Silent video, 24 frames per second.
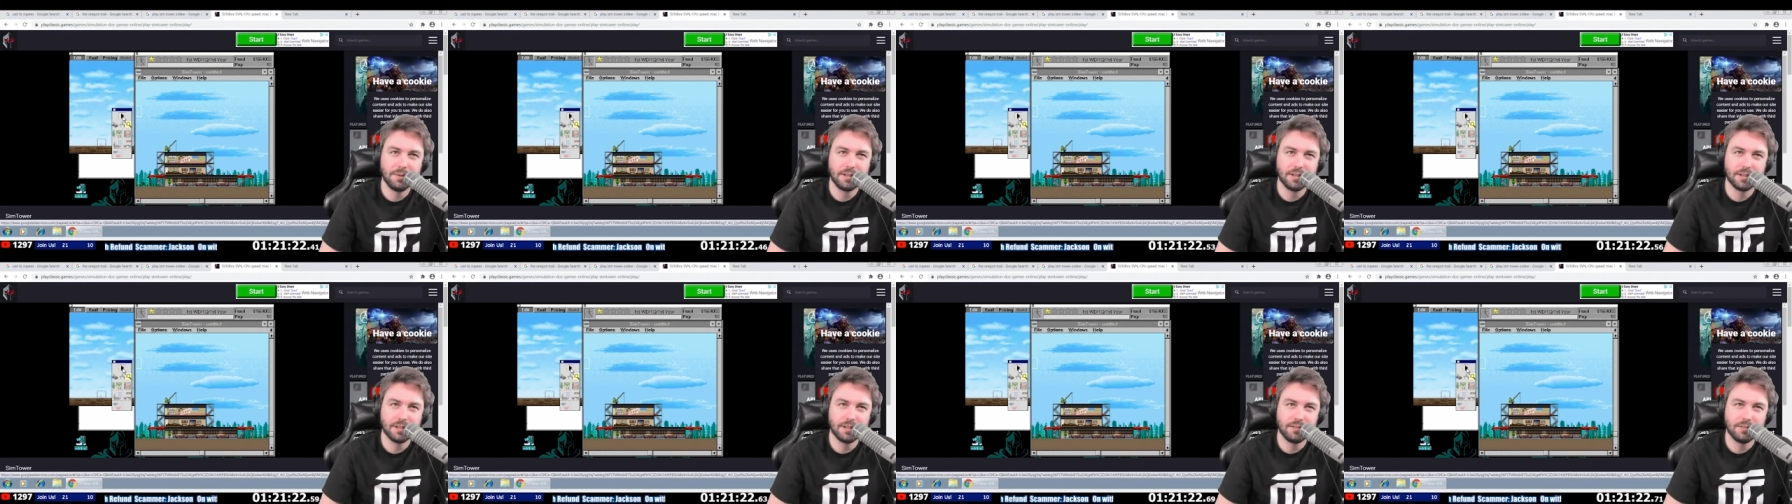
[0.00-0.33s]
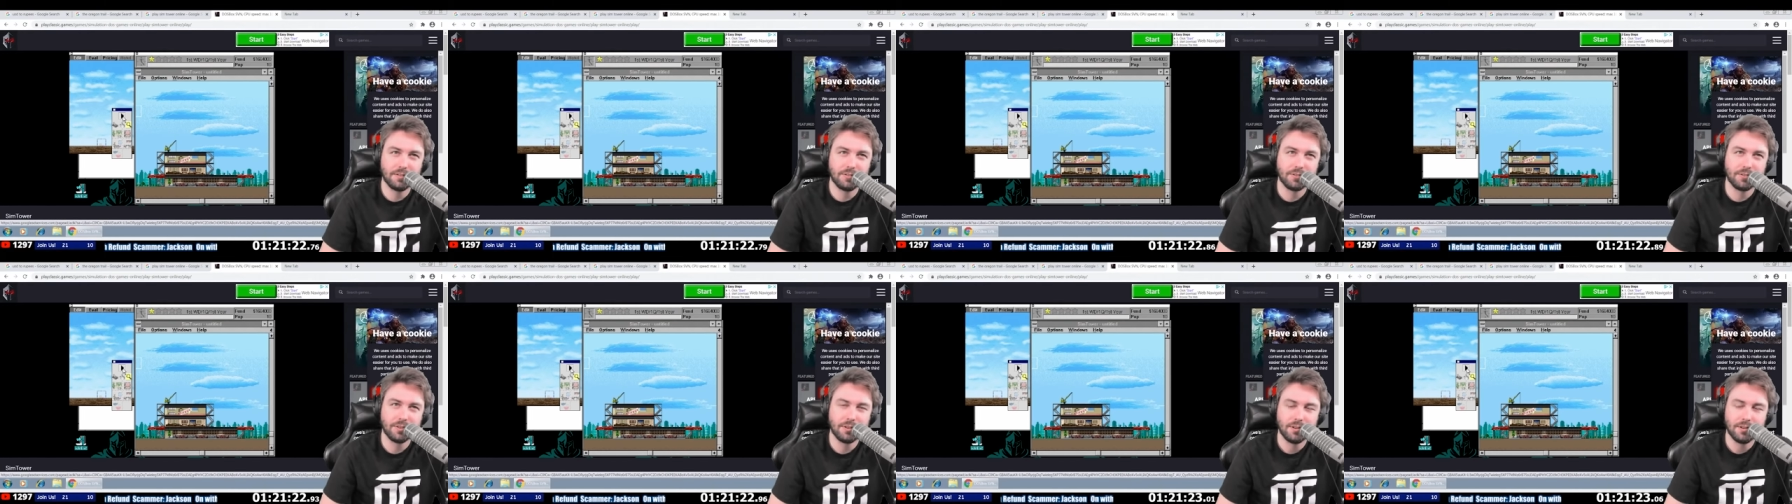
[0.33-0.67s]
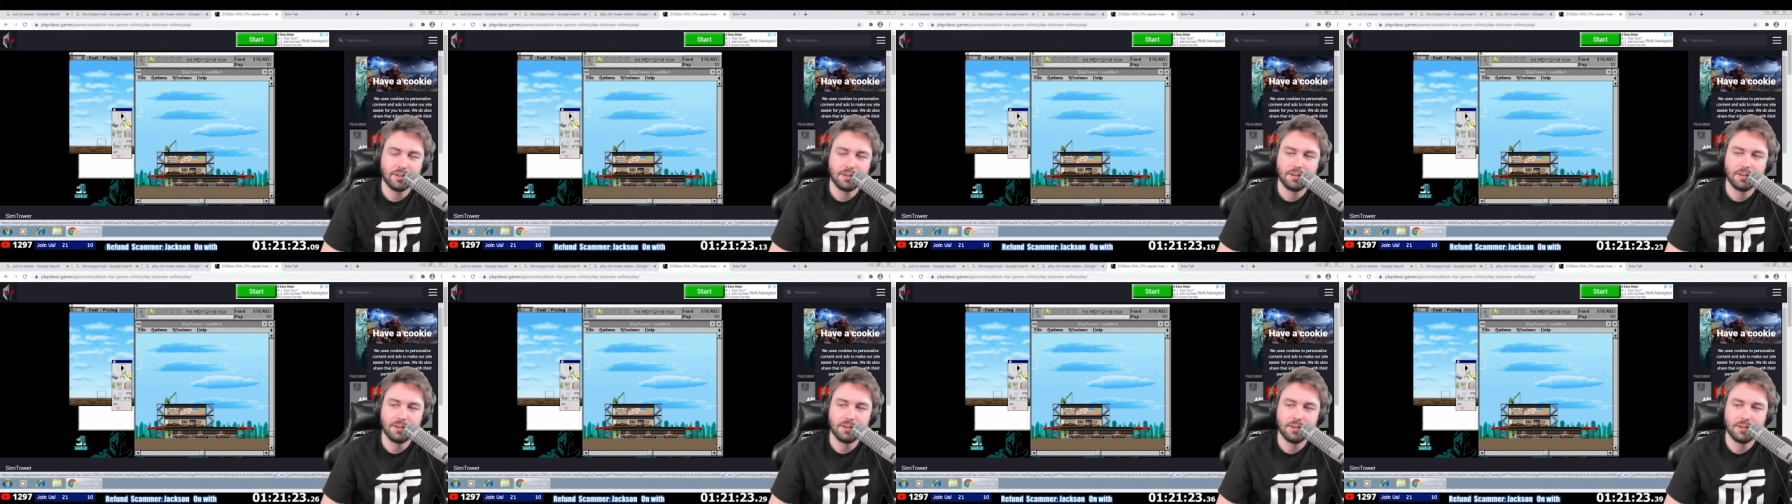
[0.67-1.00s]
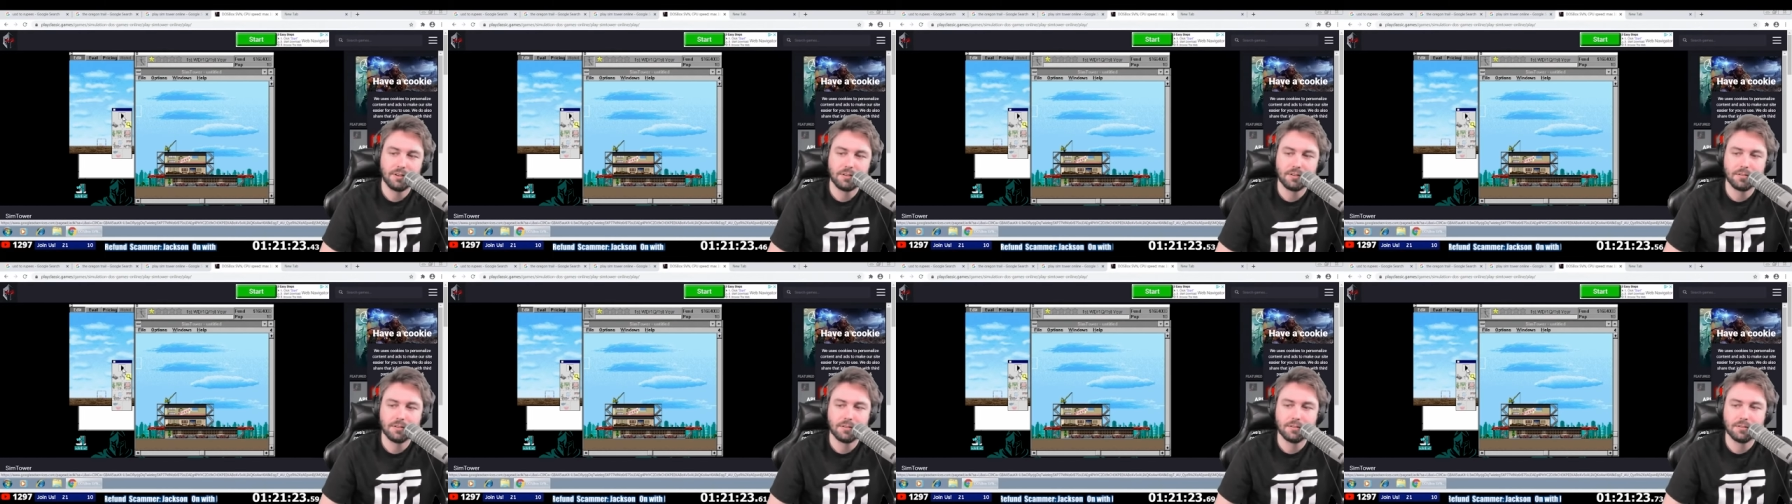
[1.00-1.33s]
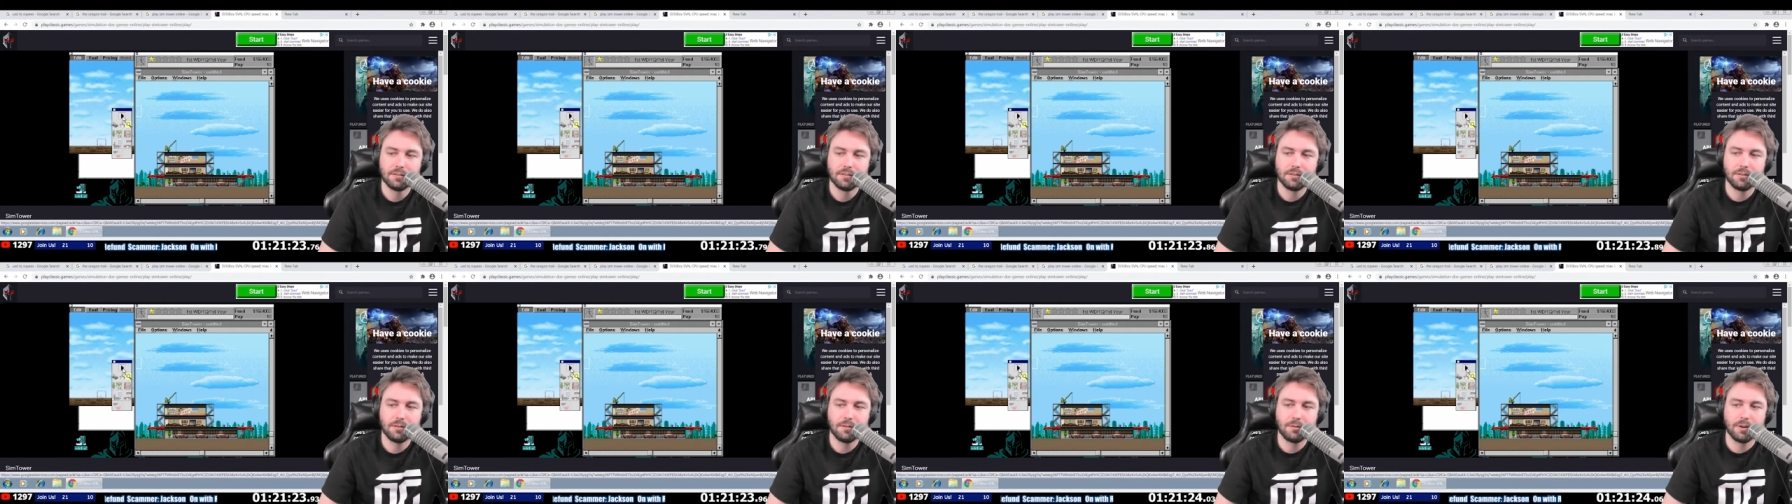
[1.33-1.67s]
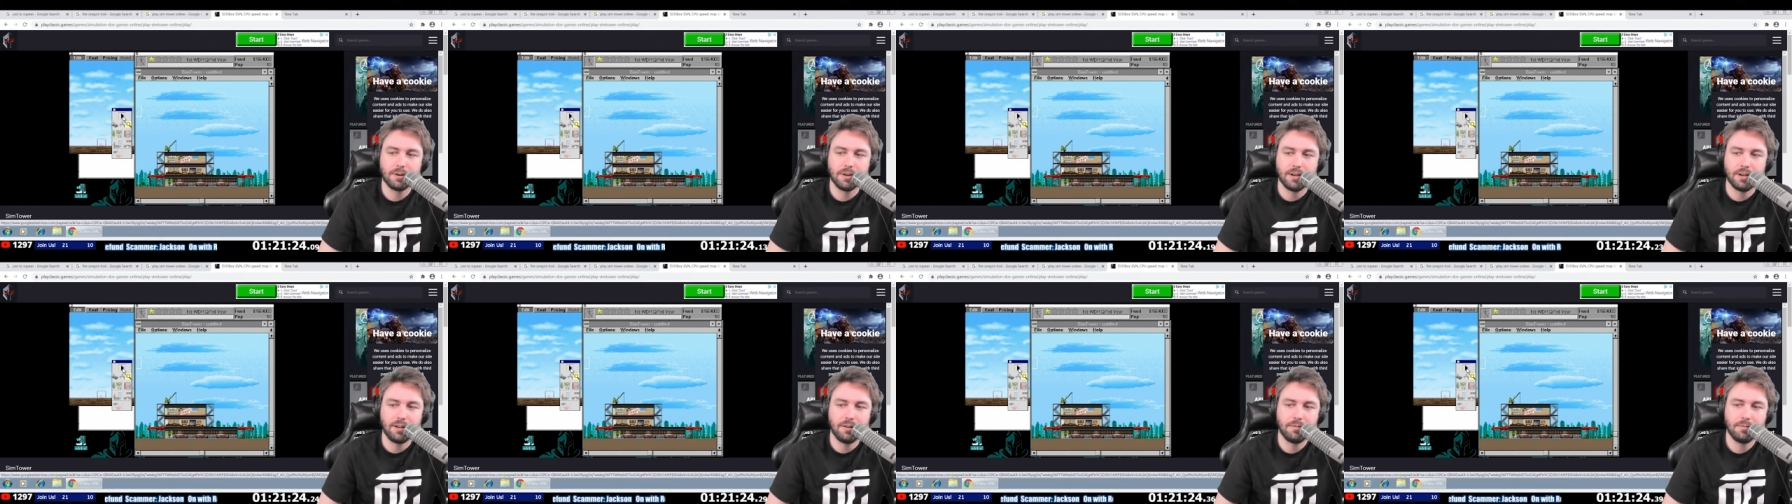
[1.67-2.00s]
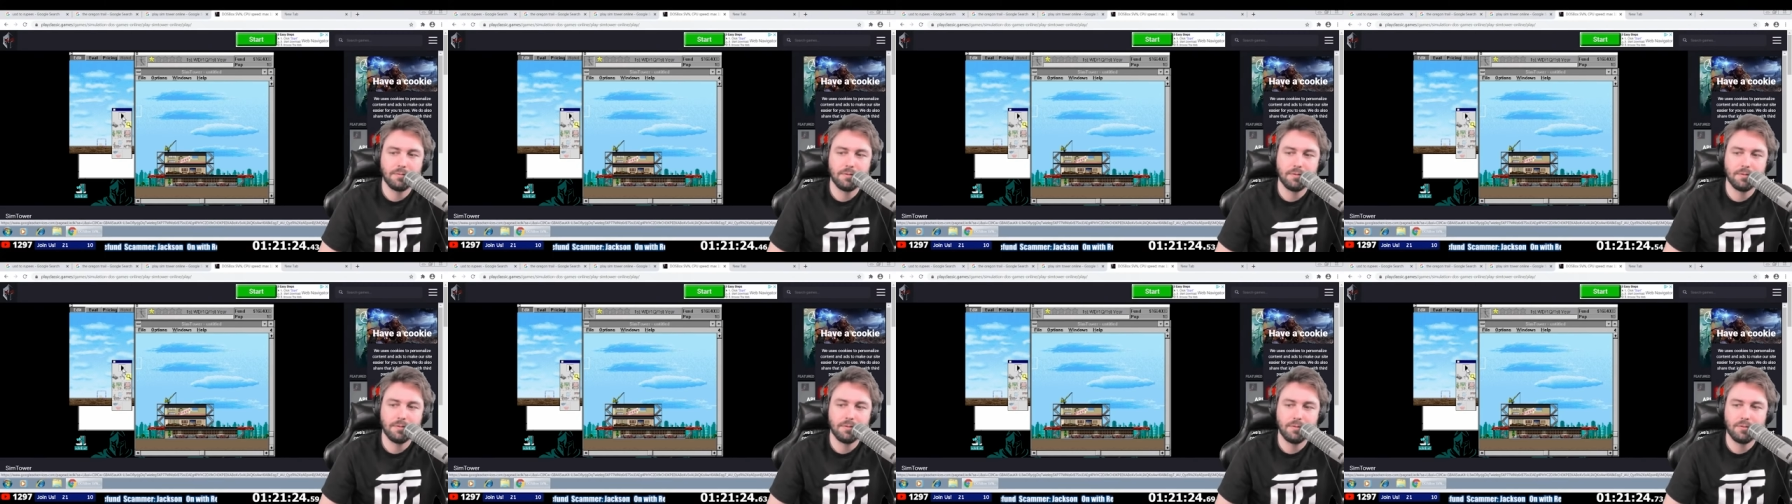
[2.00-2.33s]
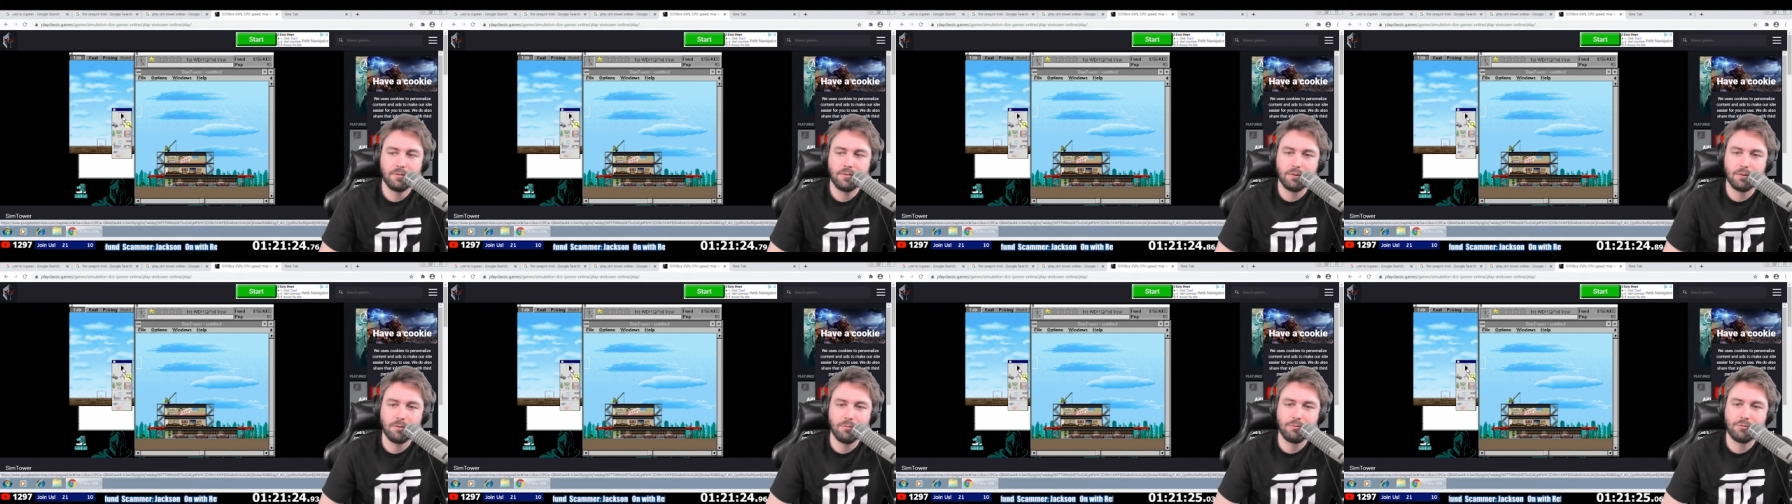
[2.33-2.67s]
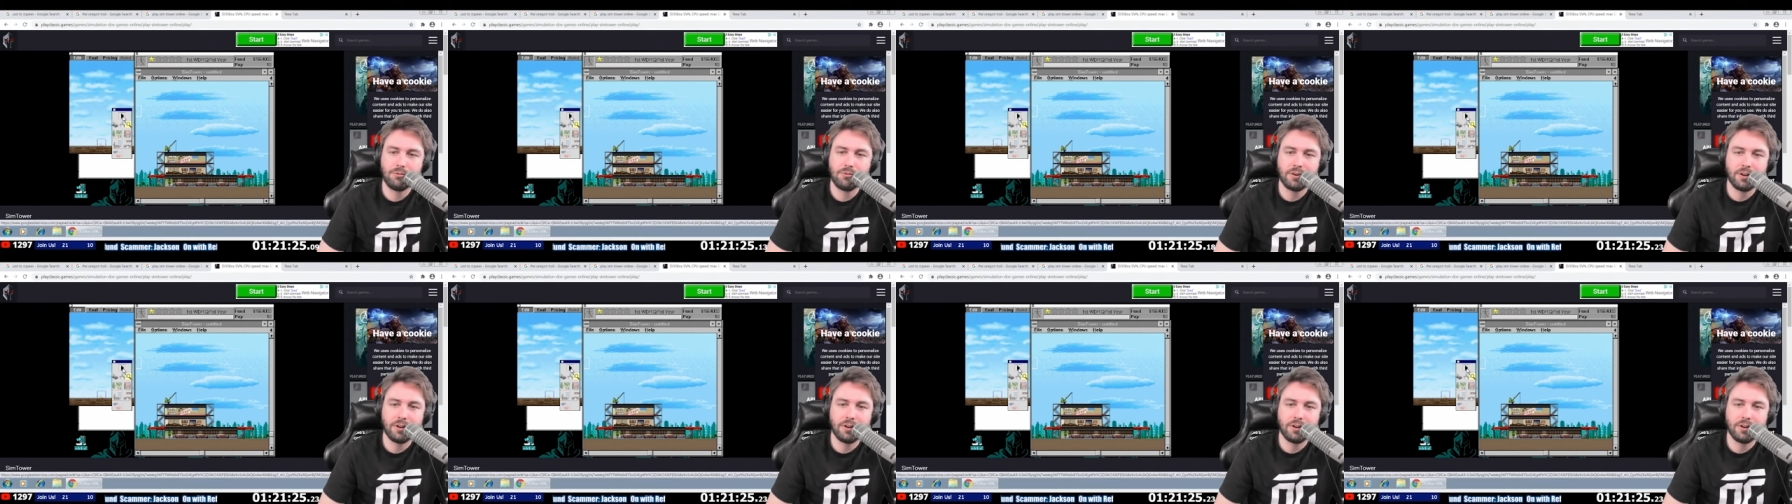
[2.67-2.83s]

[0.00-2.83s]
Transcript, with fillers: because money. Okay, my cell phone, don't honey.